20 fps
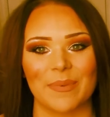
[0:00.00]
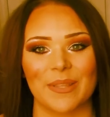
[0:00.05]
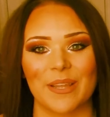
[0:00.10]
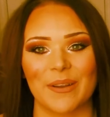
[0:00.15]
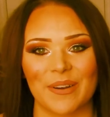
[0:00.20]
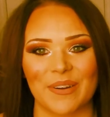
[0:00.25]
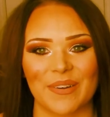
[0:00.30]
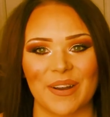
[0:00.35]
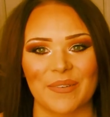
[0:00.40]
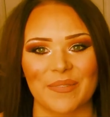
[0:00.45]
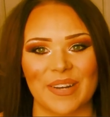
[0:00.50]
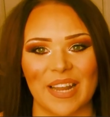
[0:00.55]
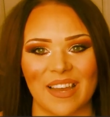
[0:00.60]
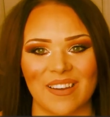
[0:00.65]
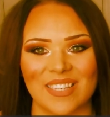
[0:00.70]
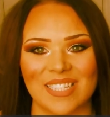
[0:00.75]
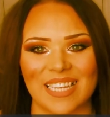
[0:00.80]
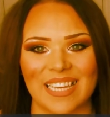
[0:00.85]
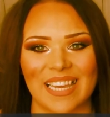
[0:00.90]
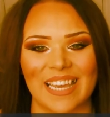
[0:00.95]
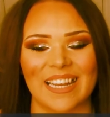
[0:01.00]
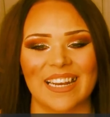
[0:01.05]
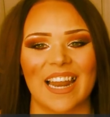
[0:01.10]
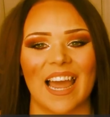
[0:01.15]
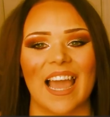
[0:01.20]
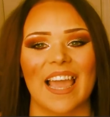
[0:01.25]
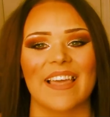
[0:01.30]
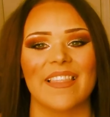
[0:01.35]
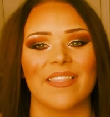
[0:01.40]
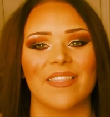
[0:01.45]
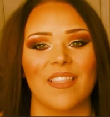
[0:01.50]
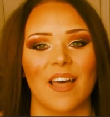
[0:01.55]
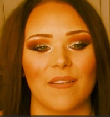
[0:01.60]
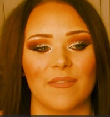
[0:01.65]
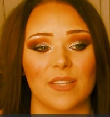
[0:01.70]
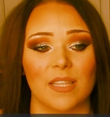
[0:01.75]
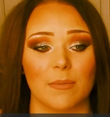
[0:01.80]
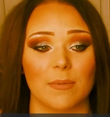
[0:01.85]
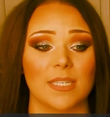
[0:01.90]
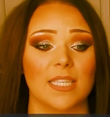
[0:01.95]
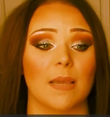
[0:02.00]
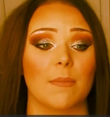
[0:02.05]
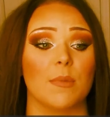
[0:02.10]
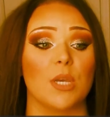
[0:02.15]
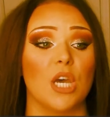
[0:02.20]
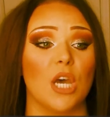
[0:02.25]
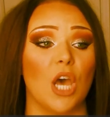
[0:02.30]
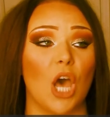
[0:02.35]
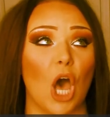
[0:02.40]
but they were around when I was a kid, and I loved them because I'm